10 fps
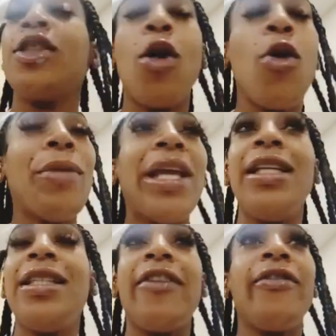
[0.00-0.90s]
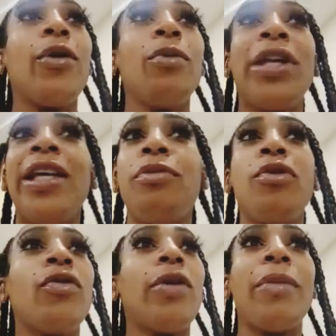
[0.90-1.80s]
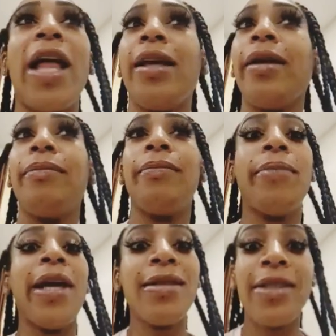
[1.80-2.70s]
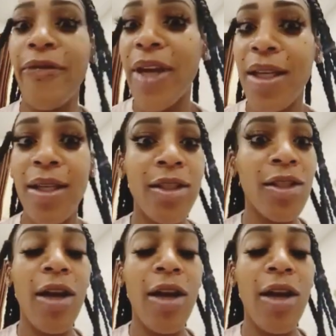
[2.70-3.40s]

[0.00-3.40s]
So many different people from like Pennsylvania,